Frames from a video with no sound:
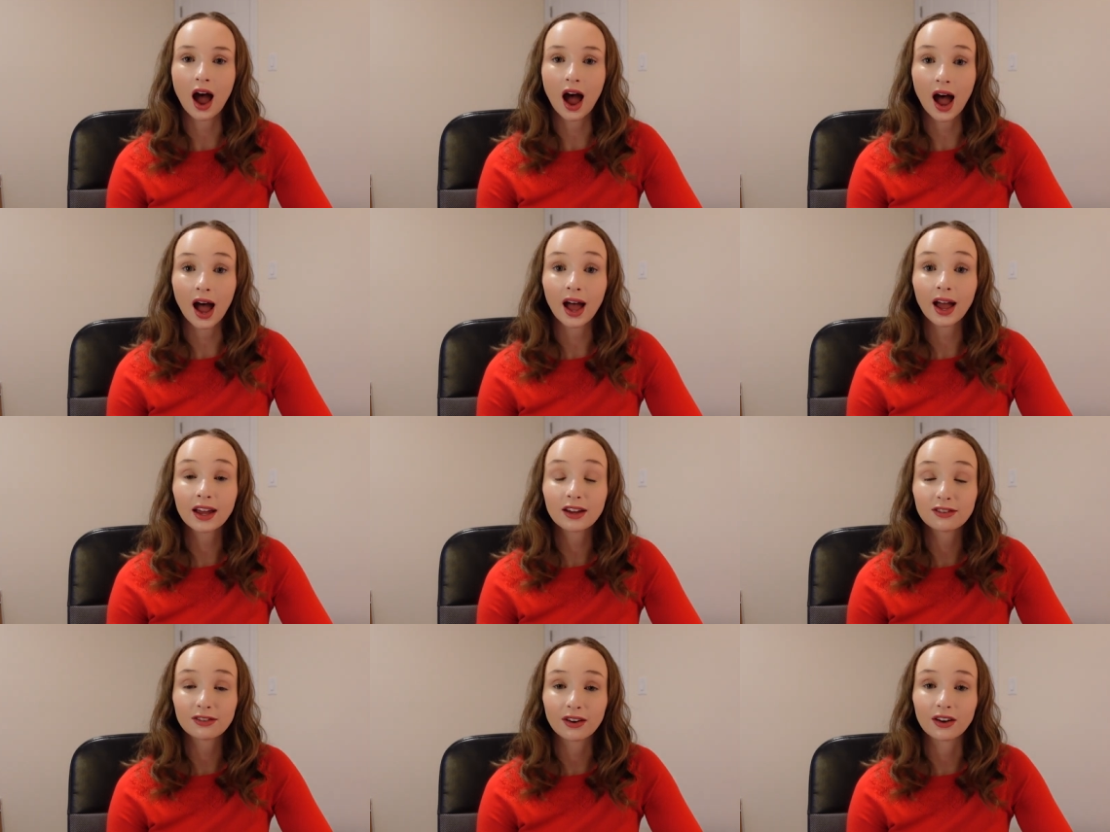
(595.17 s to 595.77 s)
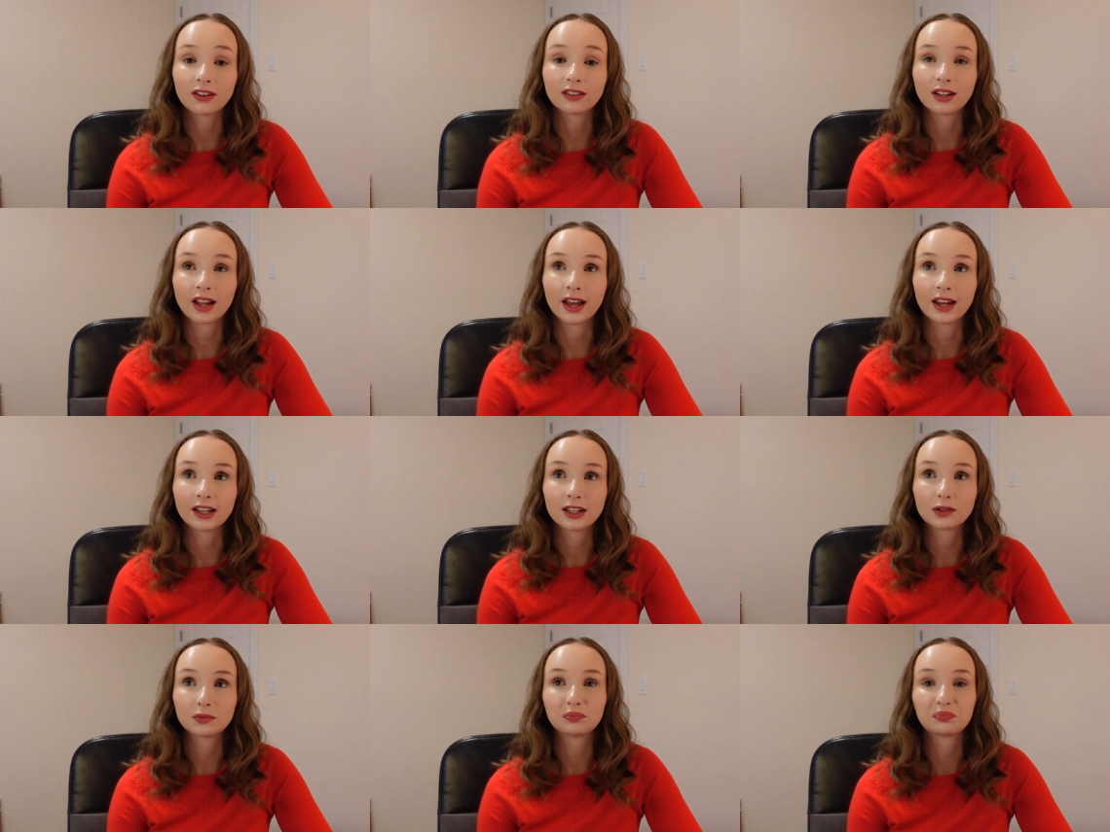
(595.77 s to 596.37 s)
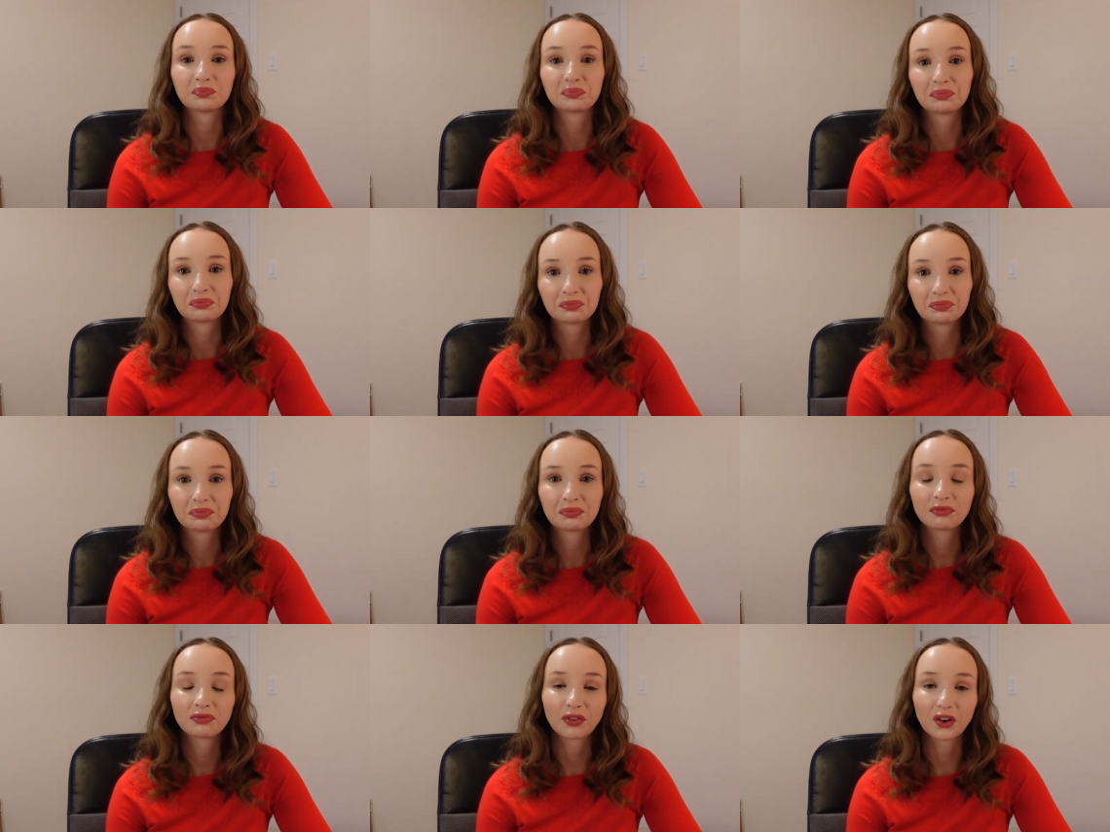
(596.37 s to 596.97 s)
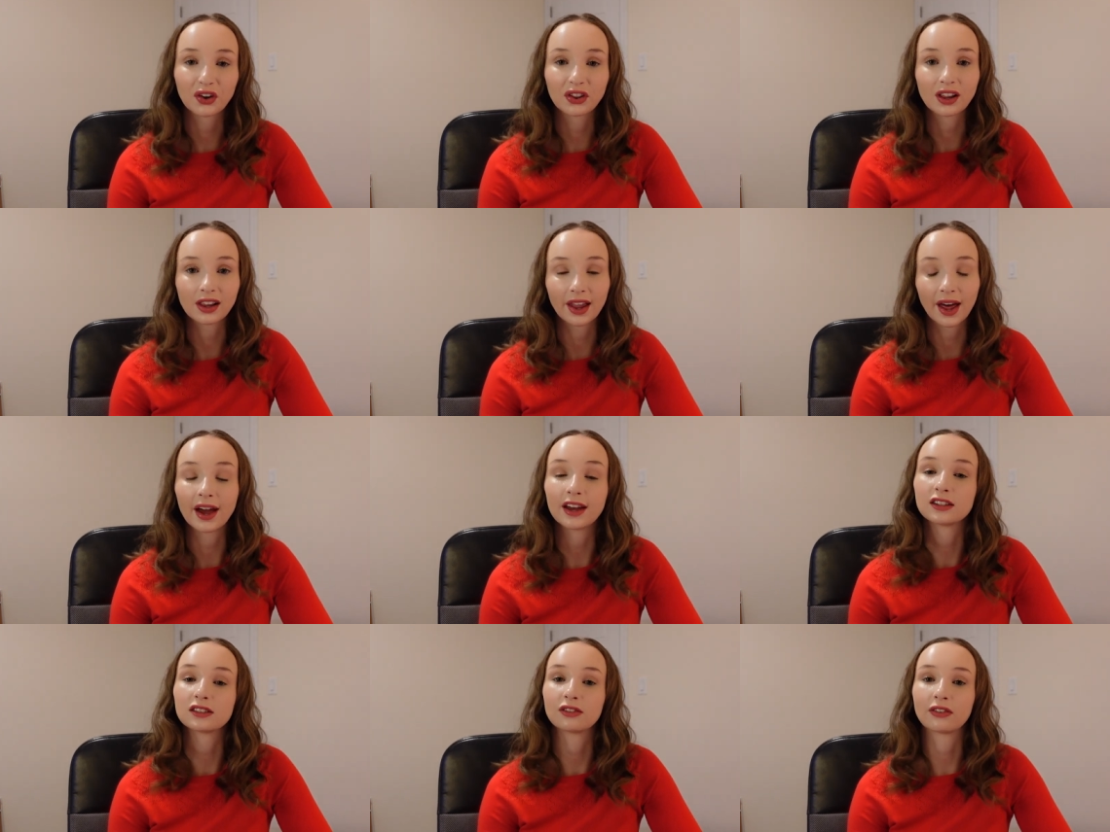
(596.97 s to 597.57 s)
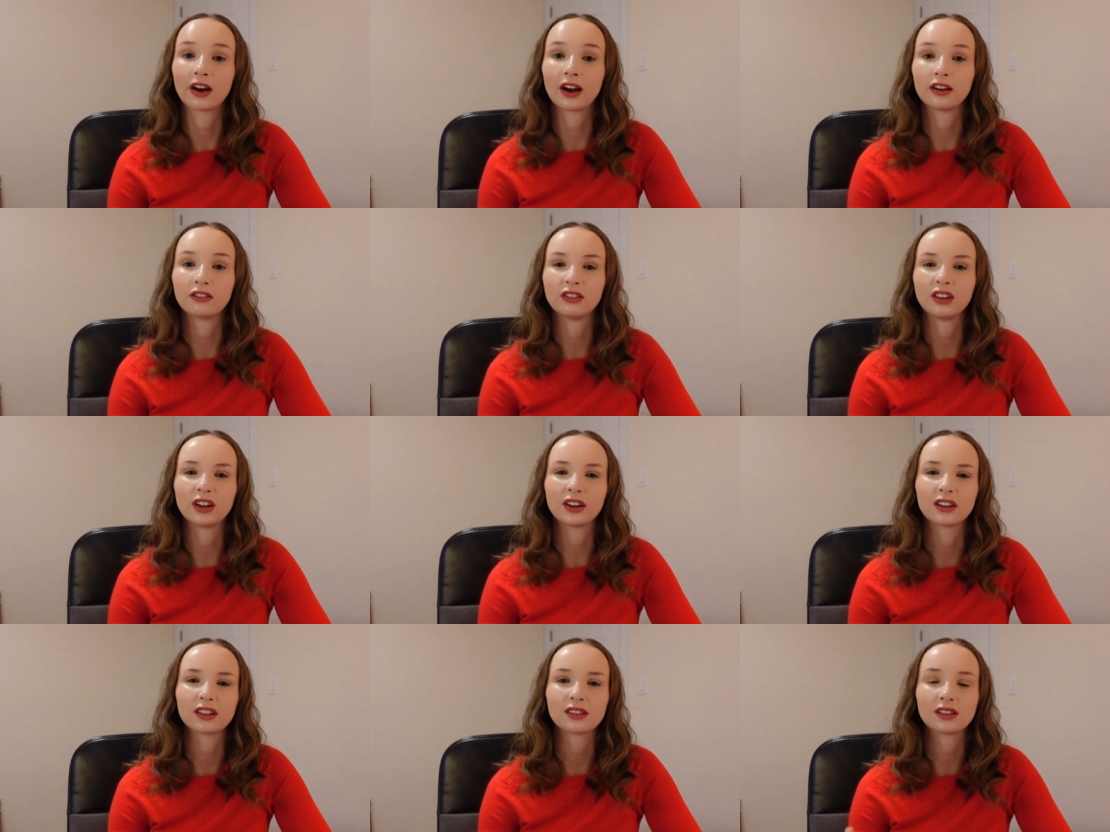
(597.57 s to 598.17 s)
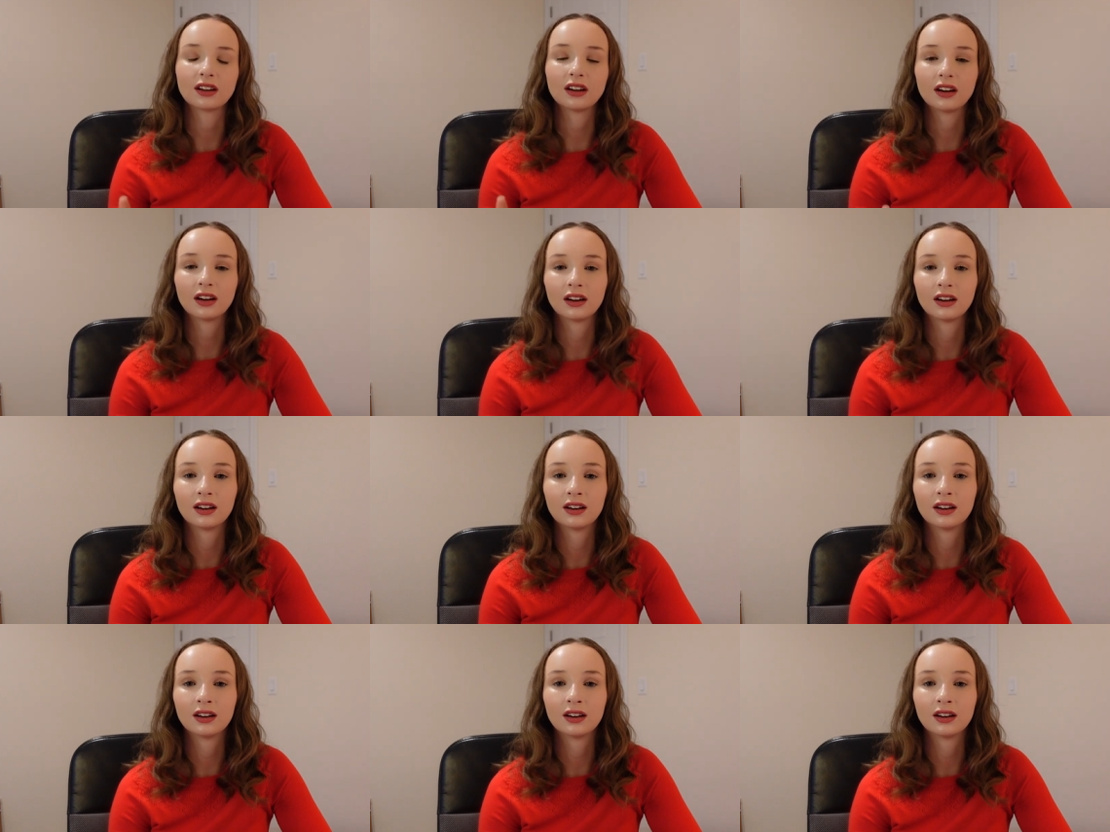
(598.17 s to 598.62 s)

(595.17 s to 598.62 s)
I felt like for the last five years, ugh,